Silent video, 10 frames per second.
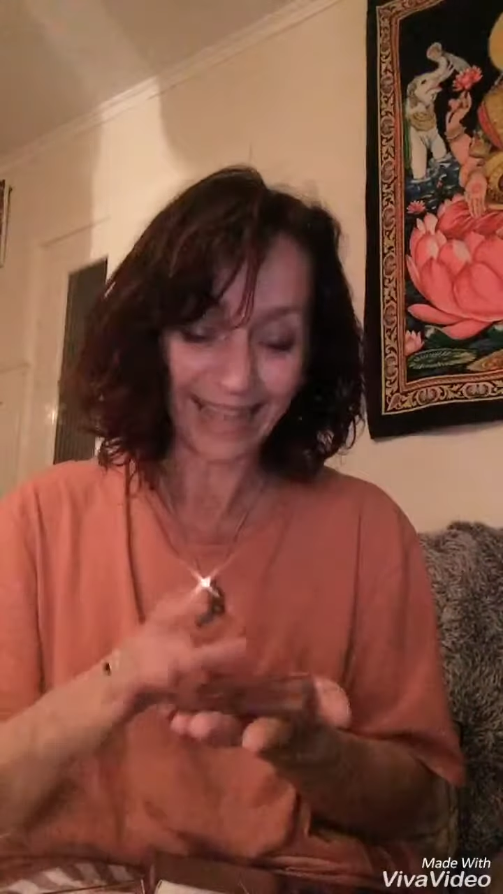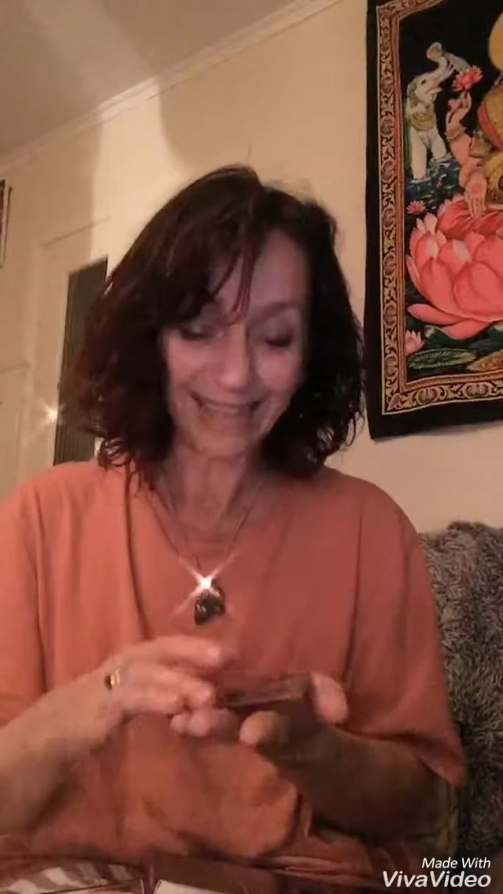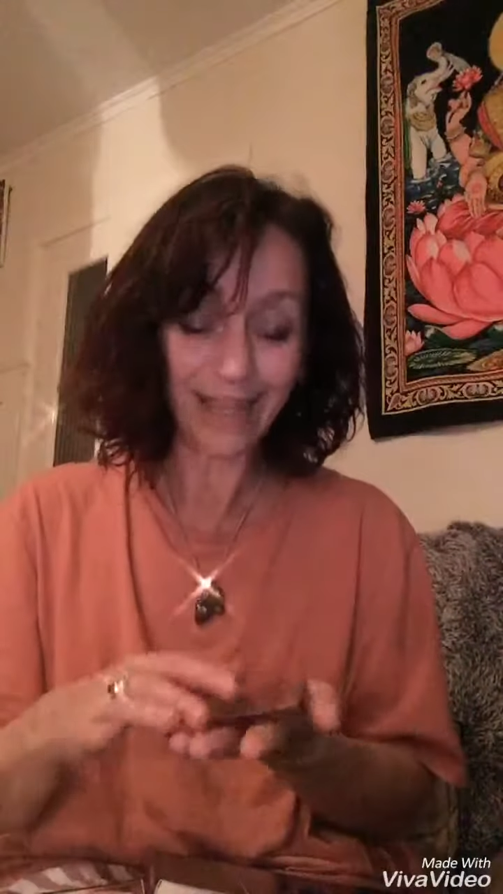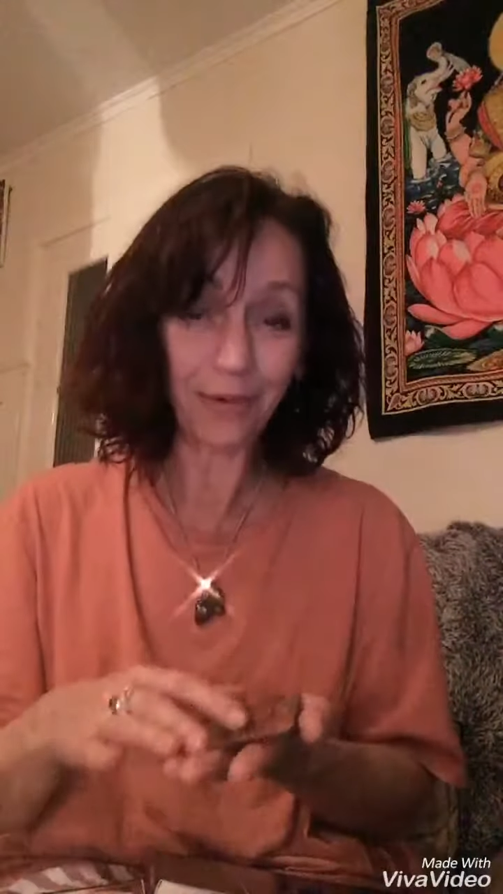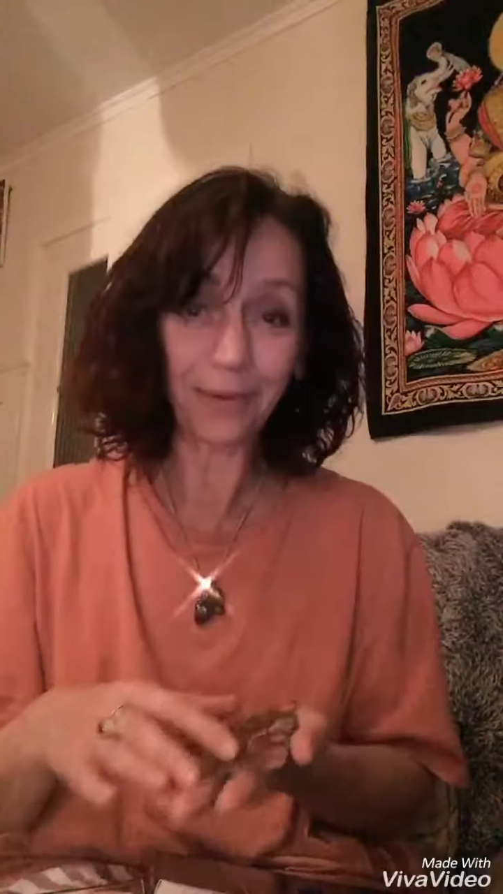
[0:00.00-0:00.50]

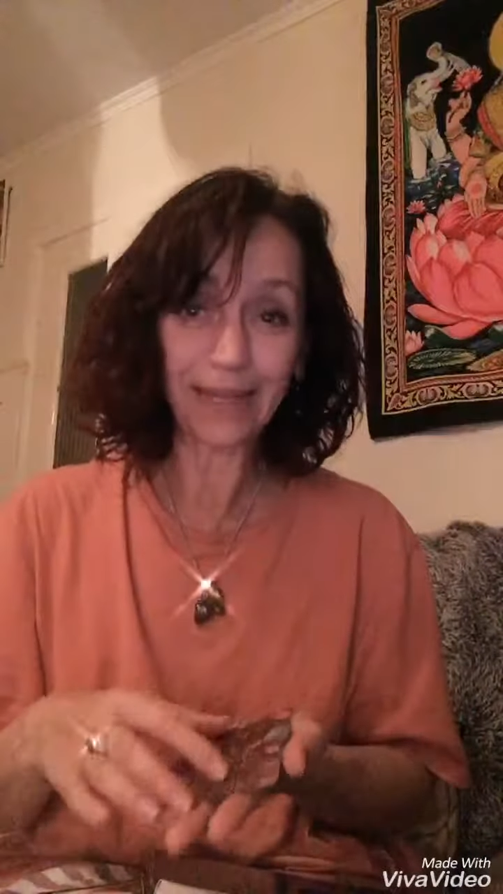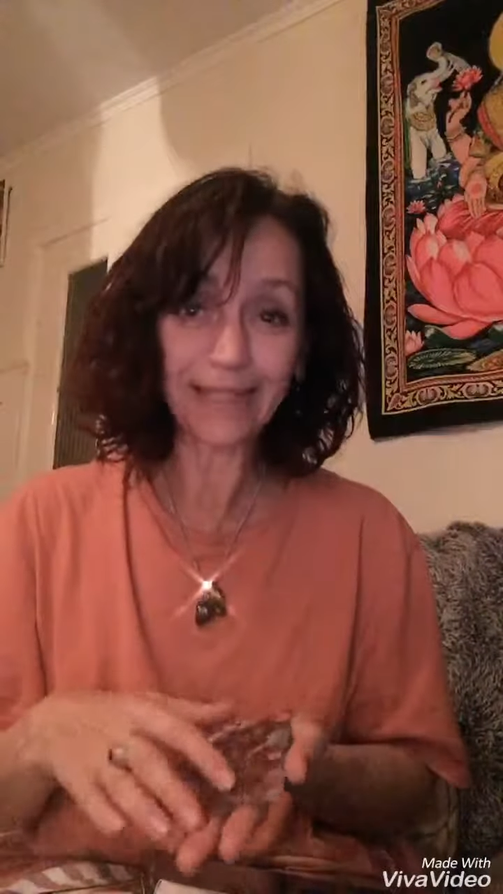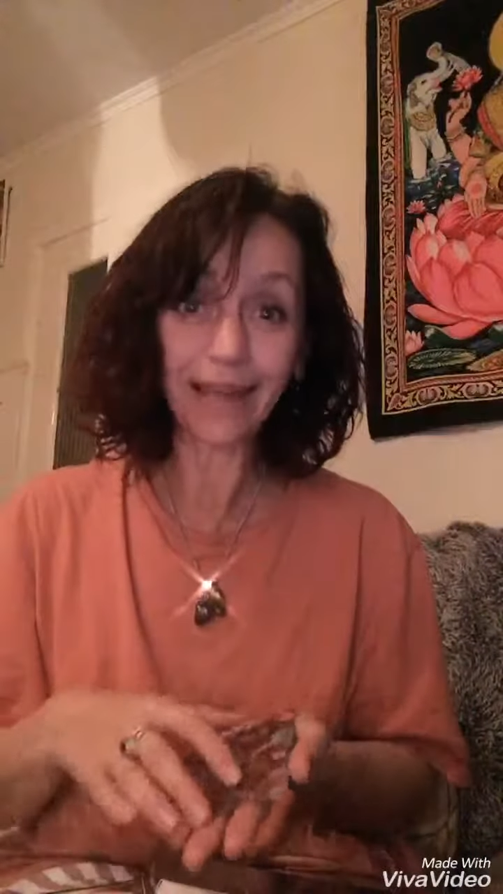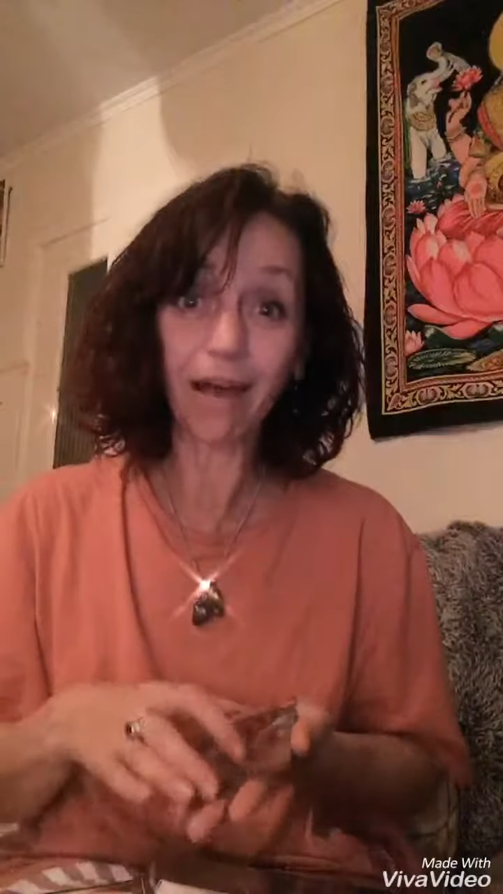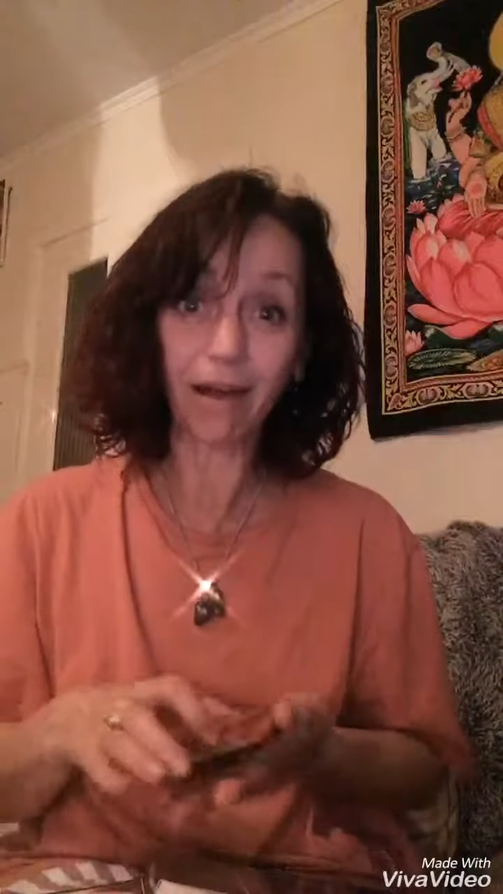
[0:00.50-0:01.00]
So what is
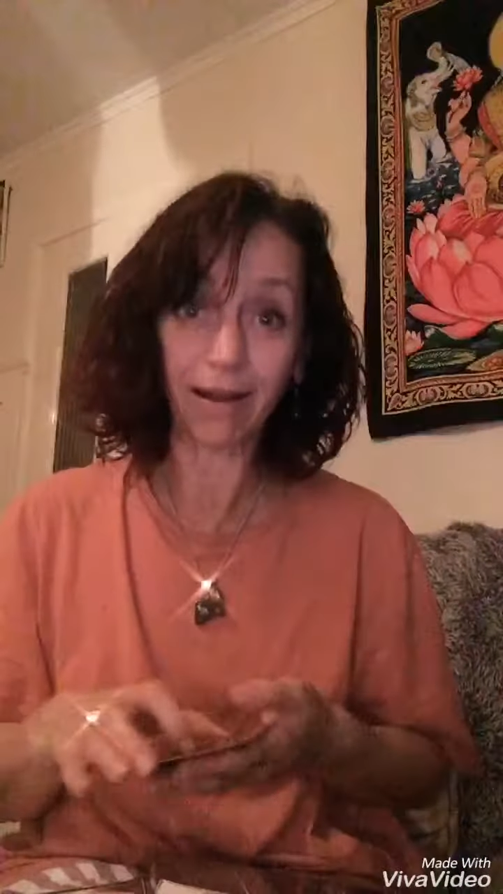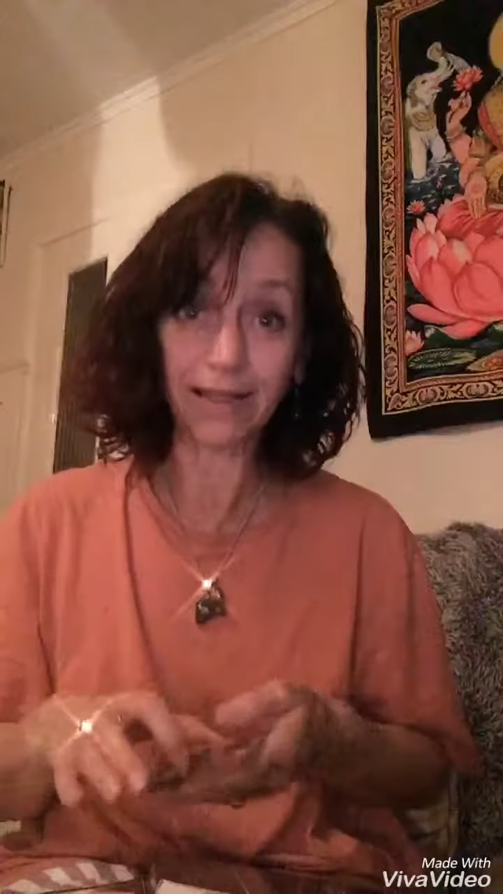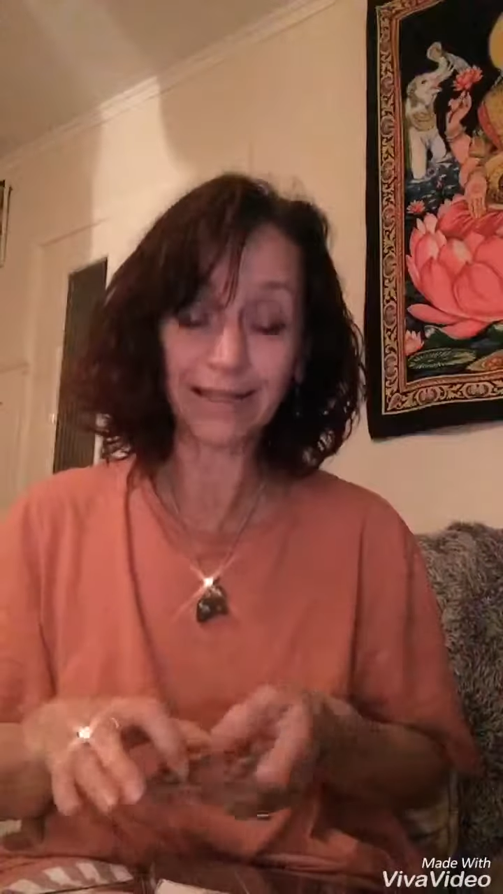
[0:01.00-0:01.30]
the card?